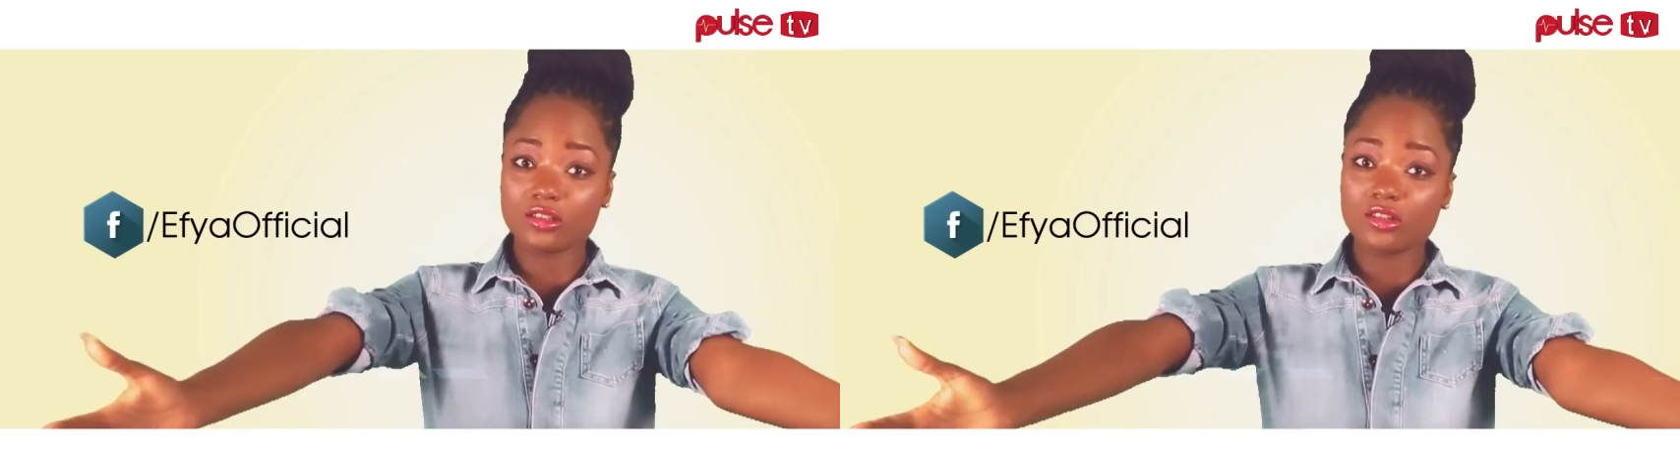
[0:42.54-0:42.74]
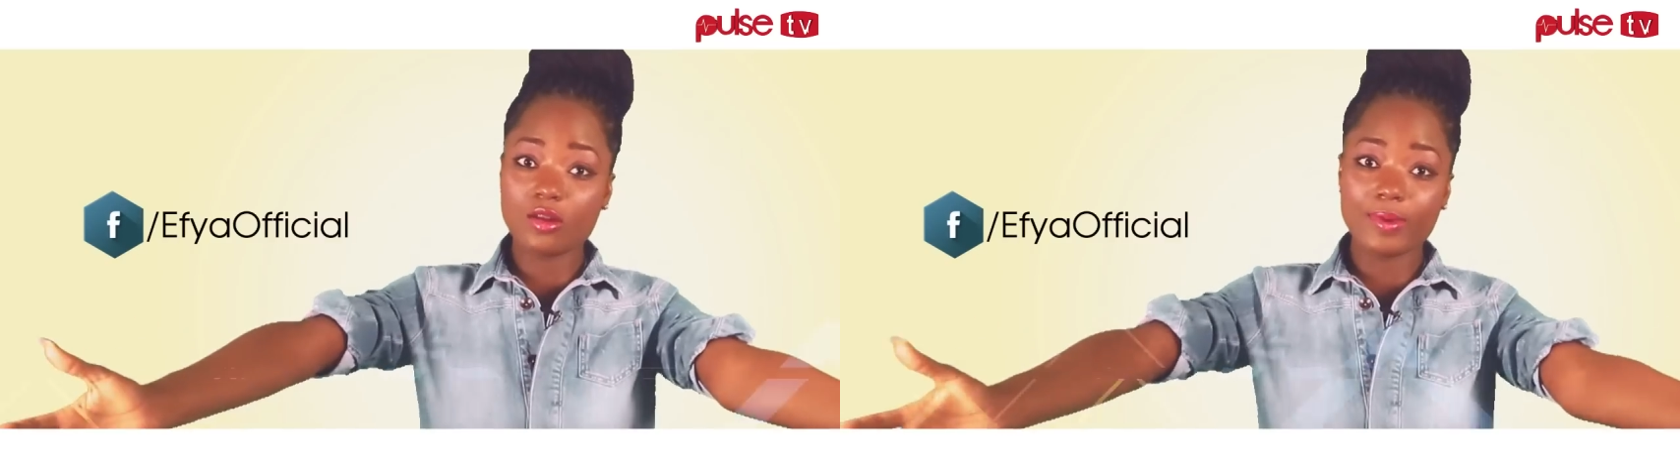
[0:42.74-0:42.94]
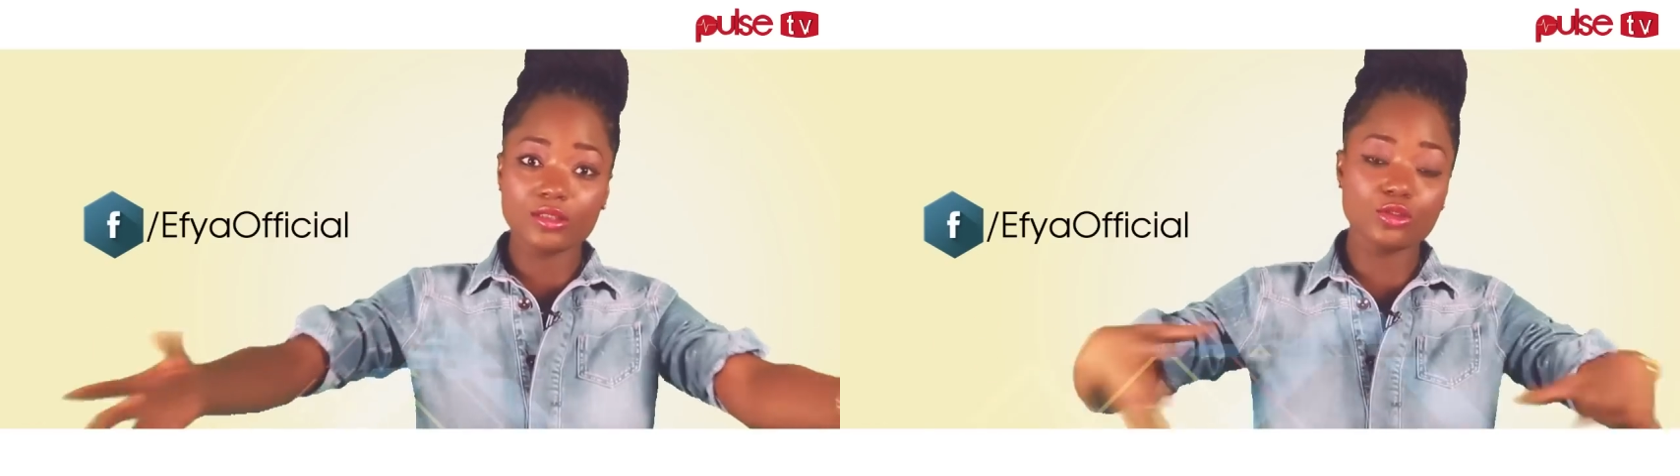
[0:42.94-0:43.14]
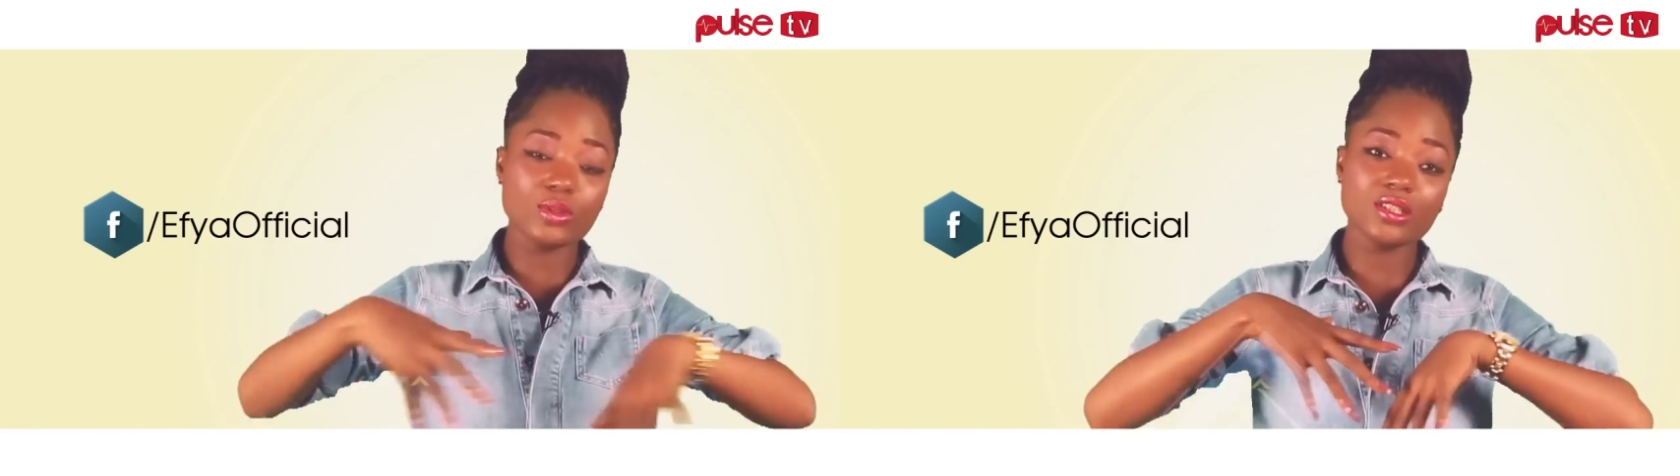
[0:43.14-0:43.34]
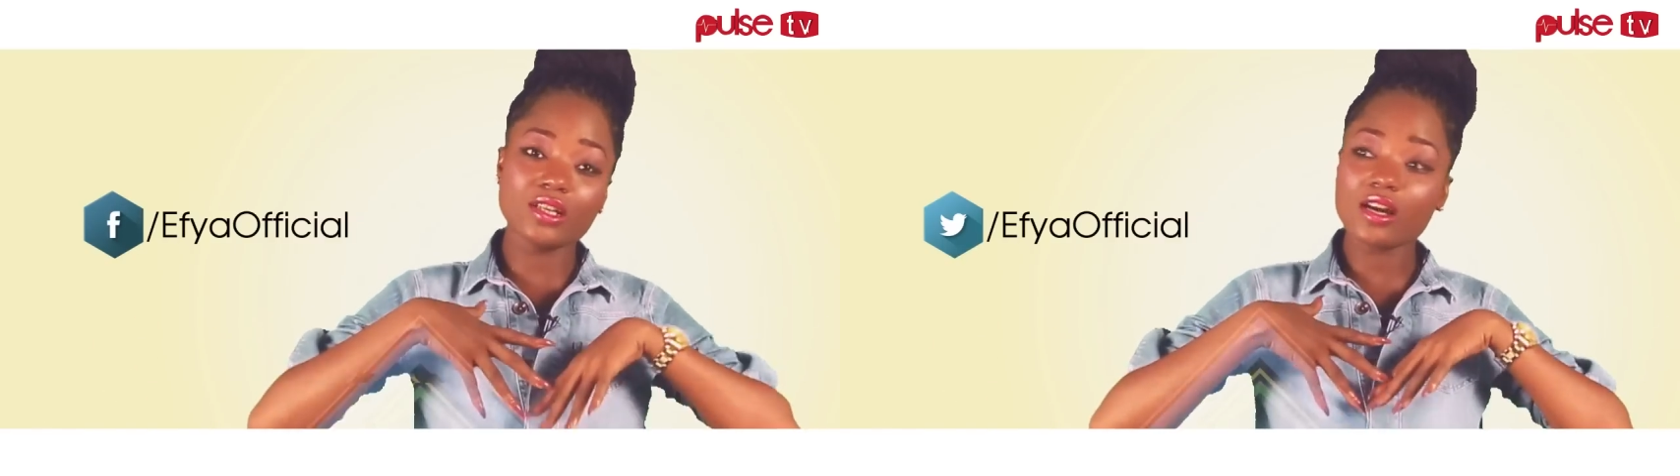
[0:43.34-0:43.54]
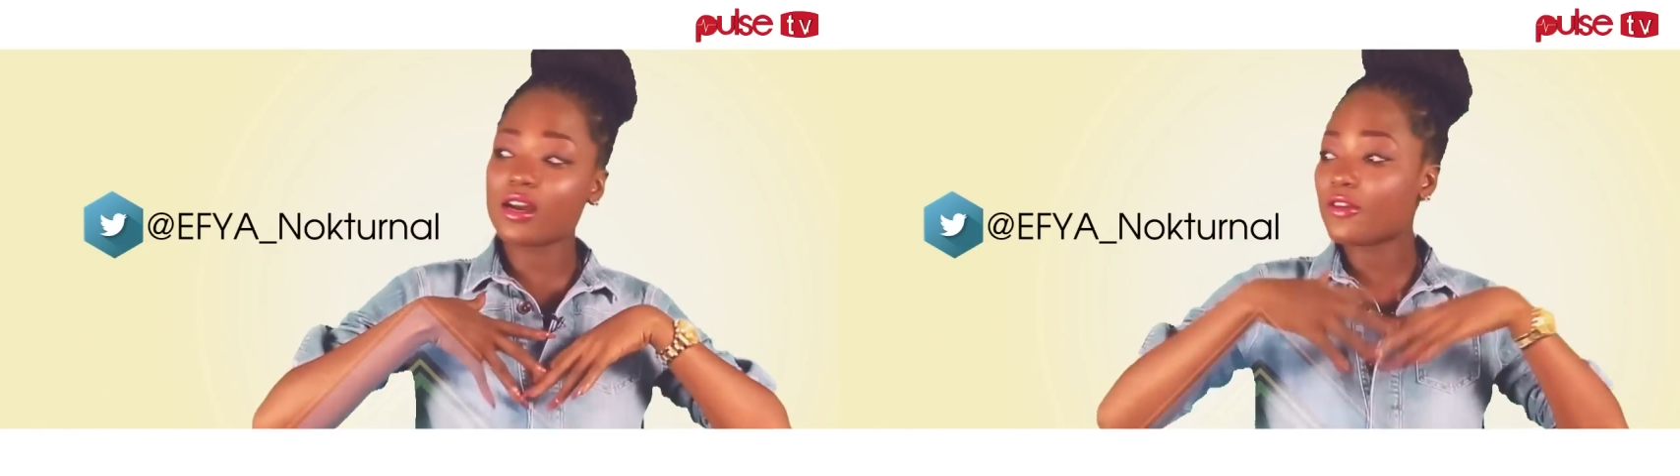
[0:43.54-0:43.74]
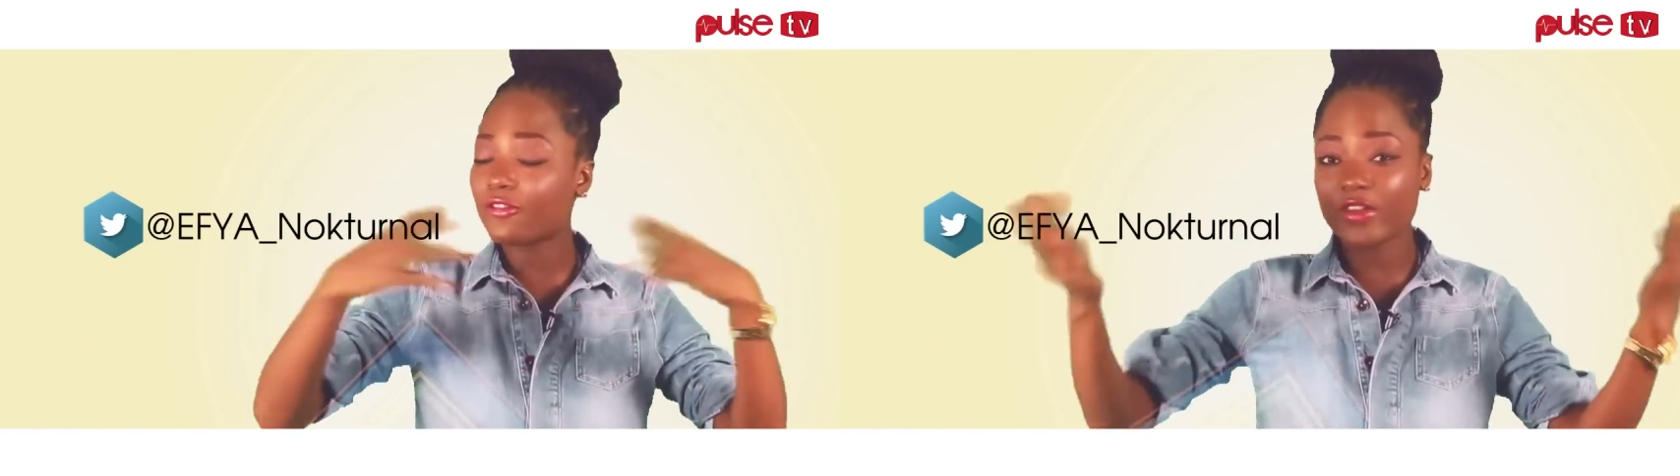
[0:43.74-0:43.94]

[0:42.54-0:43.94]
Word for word: it's all about Twitter,